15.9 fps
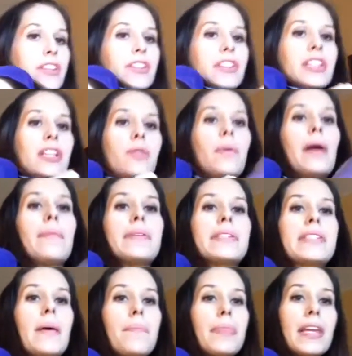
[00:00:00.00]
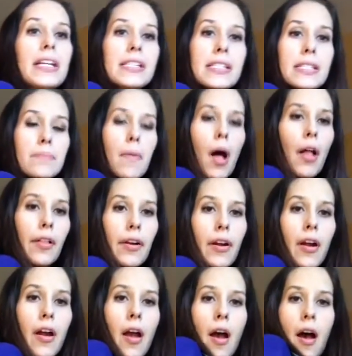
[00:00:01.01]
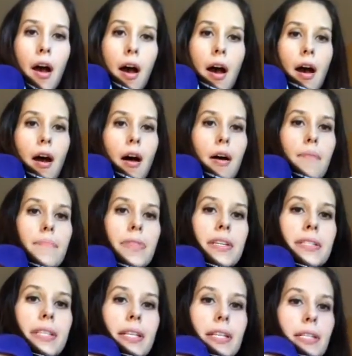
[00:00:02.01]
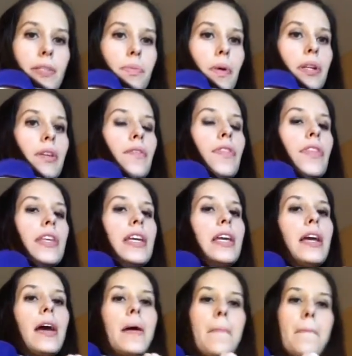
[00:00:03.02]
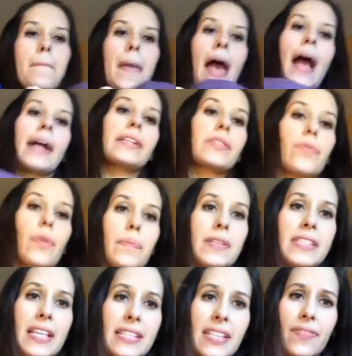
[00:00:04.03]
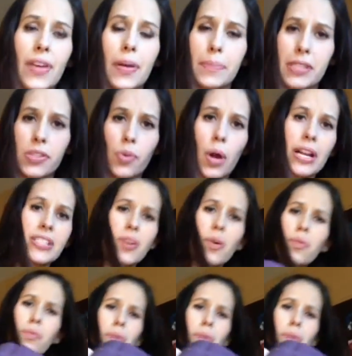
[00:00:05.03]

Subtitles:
could get away with something smaller. This is one of the bags from the Scentsy Family Store. I don't